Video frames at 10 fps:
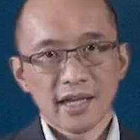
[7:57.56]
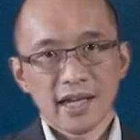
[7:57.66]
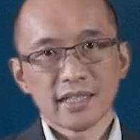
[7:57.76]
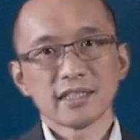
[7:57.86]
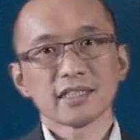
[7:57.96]

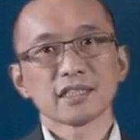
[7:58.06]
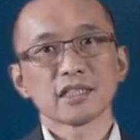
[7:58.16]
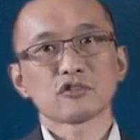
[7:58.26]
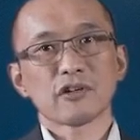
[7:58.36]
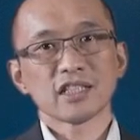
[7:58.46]
And this is the
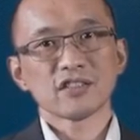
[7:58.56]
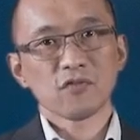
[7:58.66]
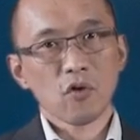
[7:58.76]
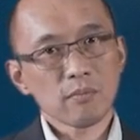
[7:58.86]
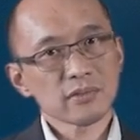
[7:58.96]

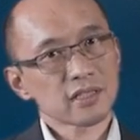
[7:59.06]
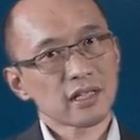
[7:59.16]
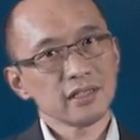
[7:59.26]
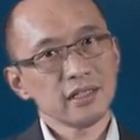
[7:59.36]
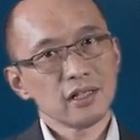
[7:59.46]
TRANSFORM
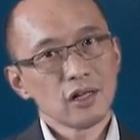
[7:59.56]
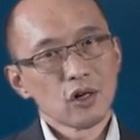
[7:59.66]
study